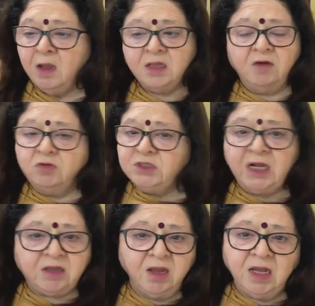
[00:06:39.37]
there was
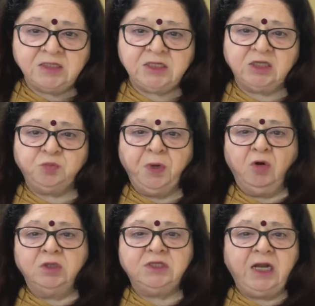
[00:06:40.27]
nothing as such,
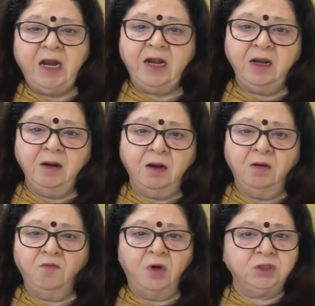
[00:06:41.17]
because land
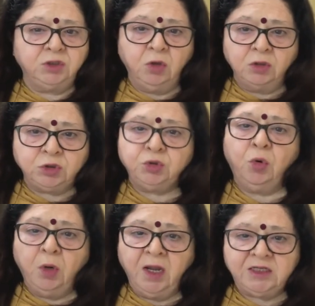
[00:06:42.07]
was not
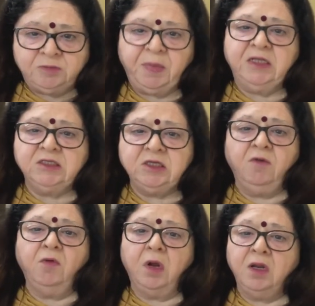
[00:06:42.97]
so
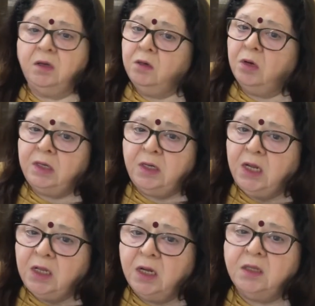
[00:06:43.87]
expensive,
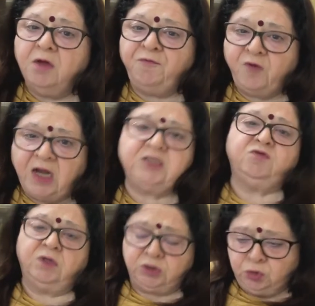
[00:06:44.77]
neither the
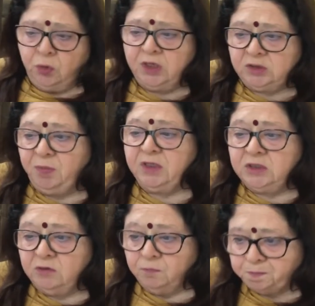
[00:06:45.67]
flats were so
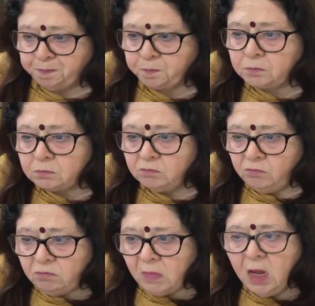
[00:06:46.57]
expensive.
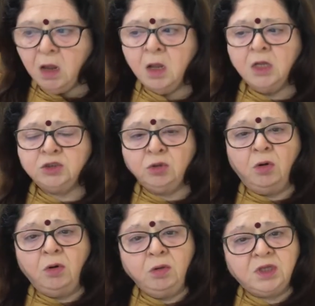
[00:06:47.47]

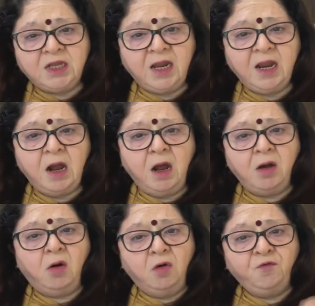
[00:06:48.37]
So they
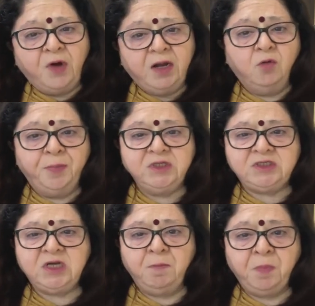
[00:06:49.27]
are on 5 rupees
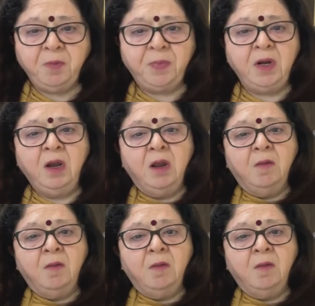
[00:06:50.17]
stamp paper,